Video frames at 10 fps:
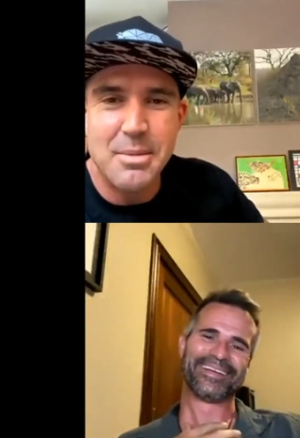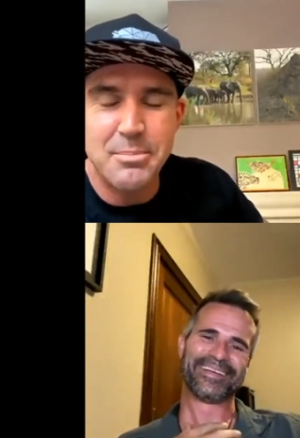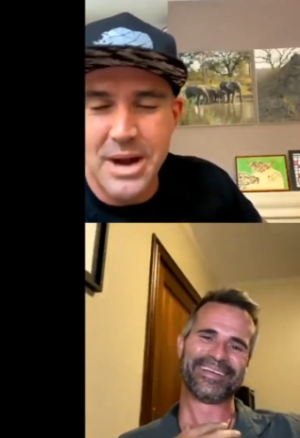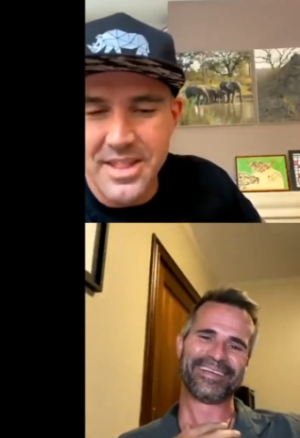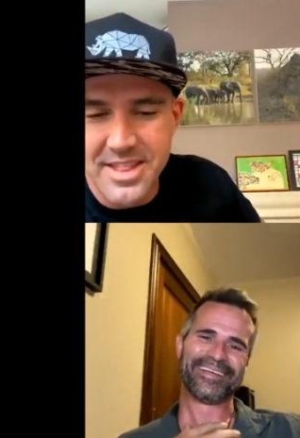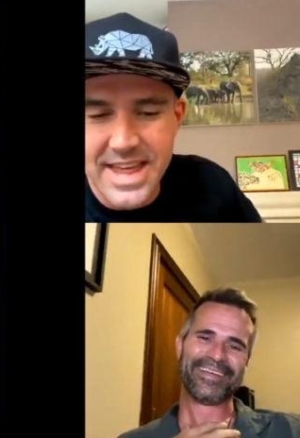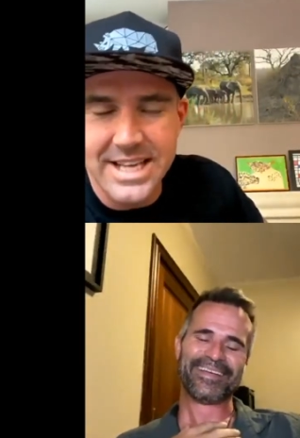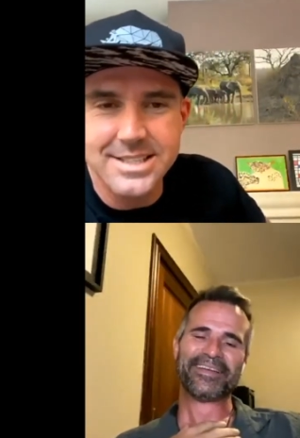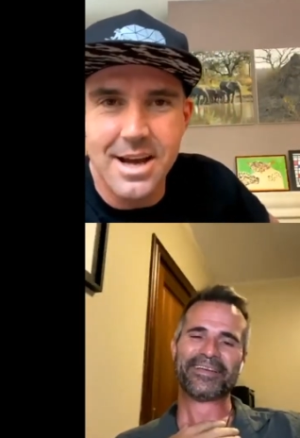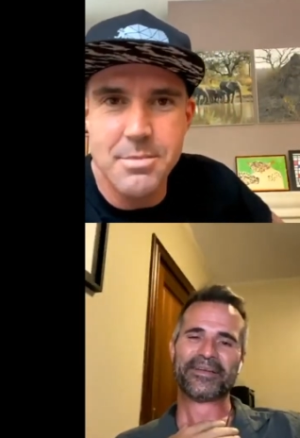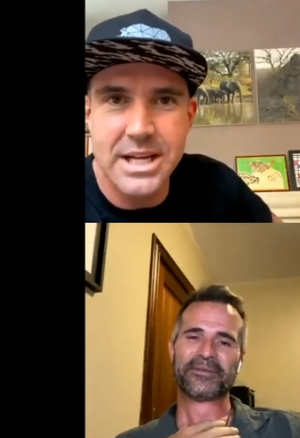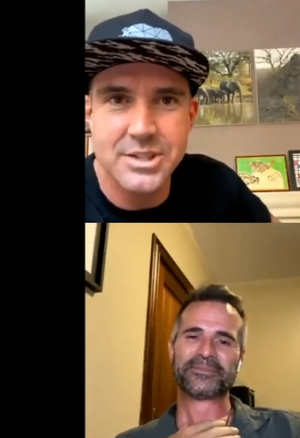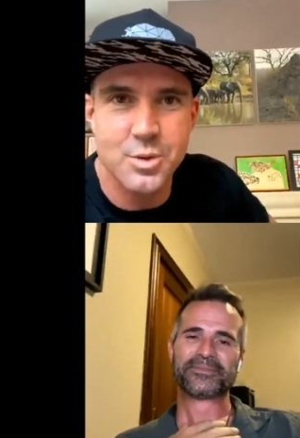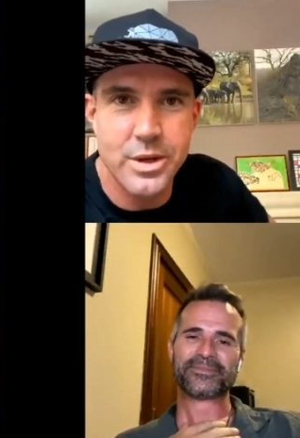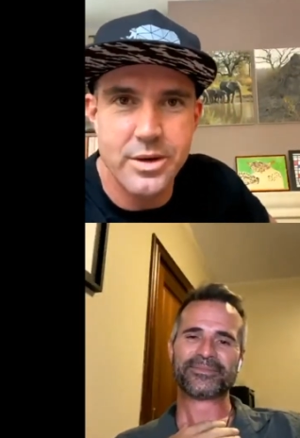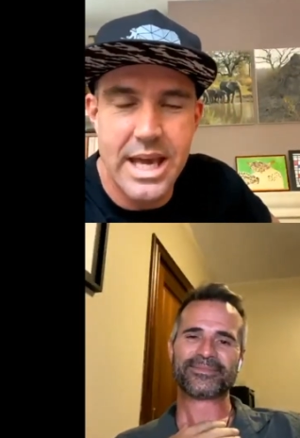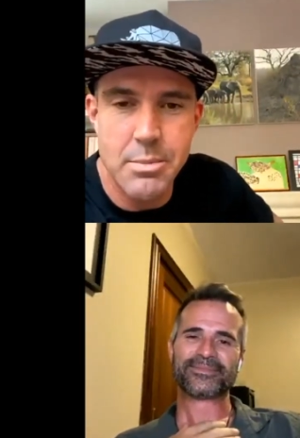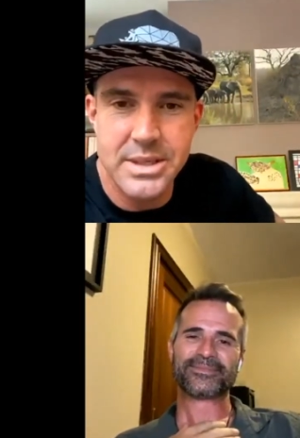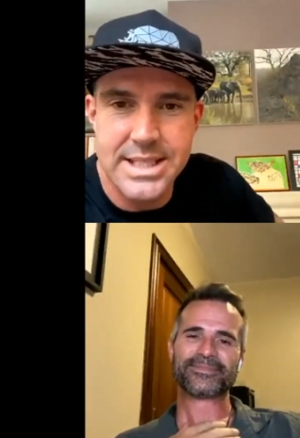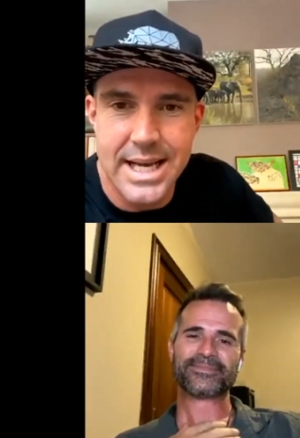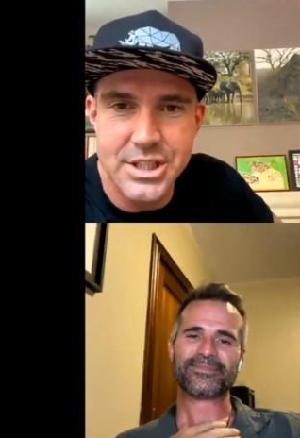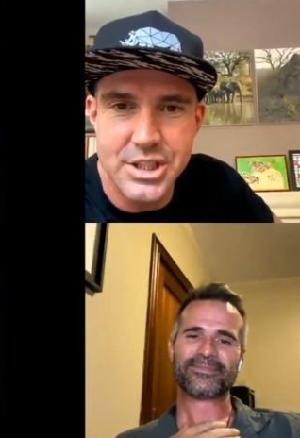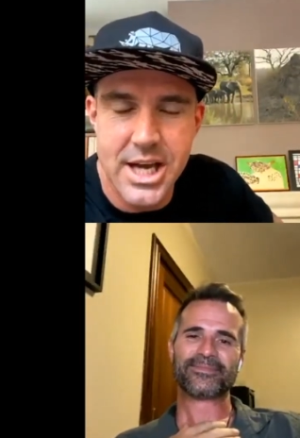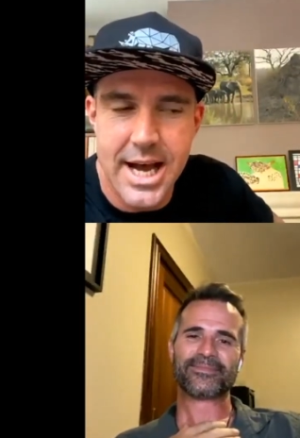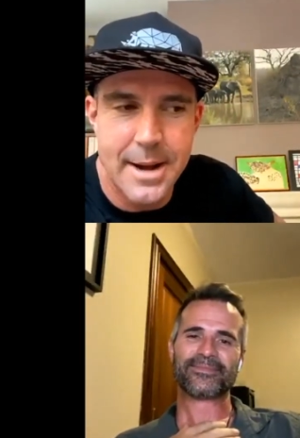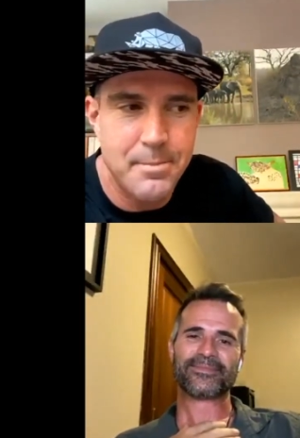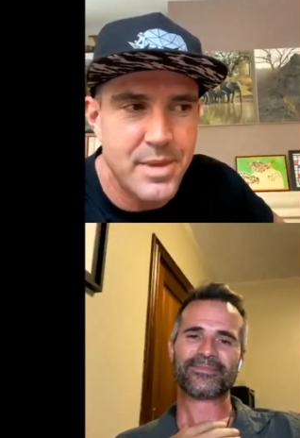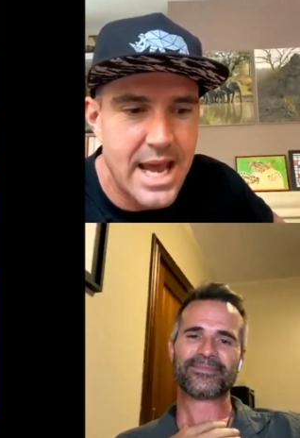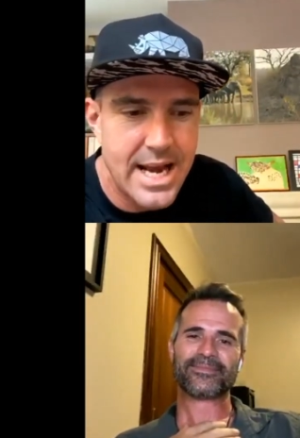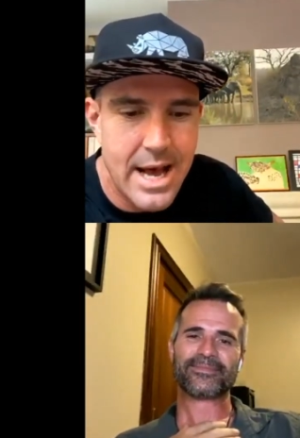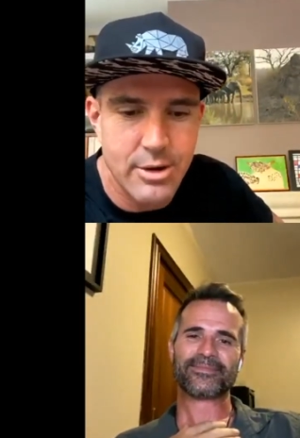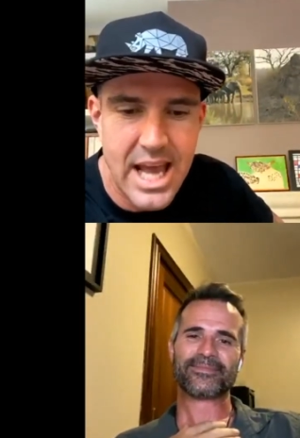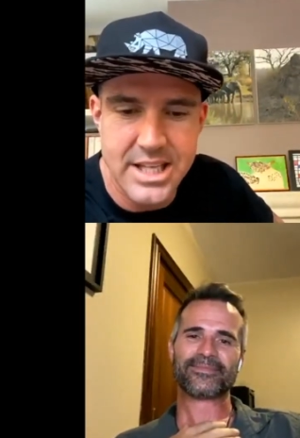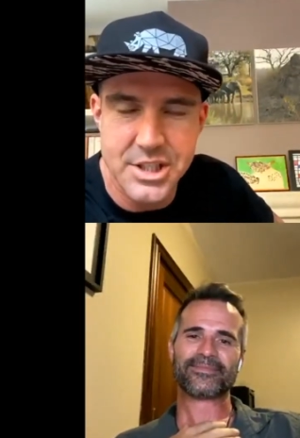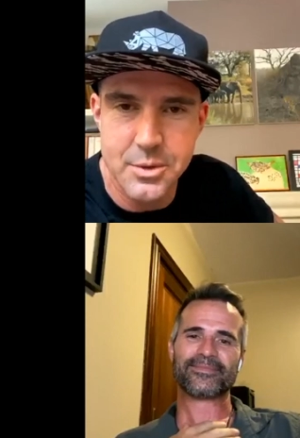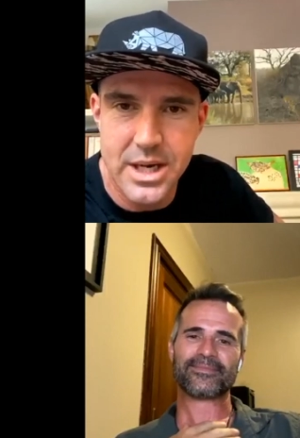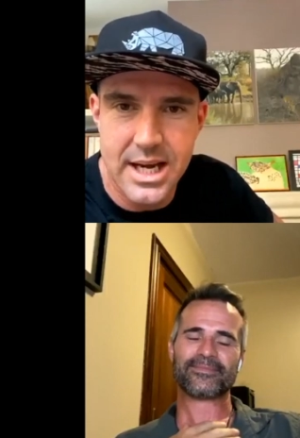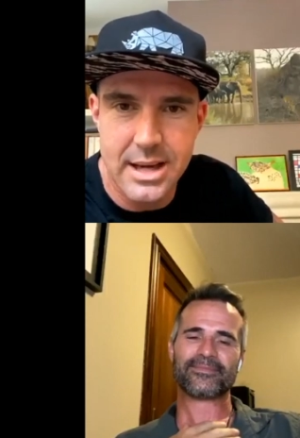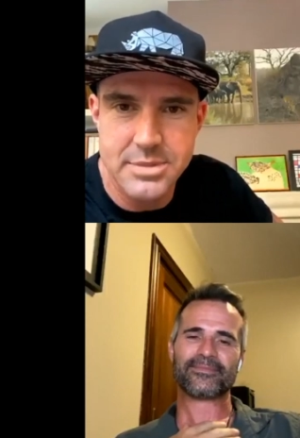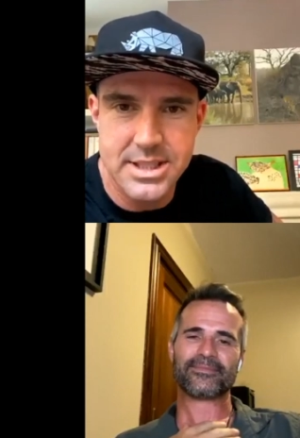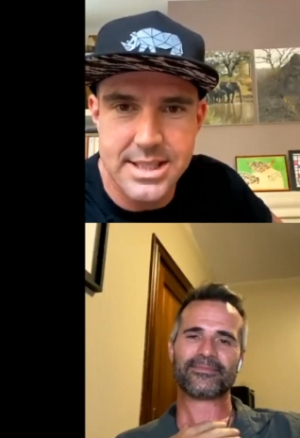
Speaker 1: brother, thanks so much. We'll keep in touch, um, and I'll catch you when I come to South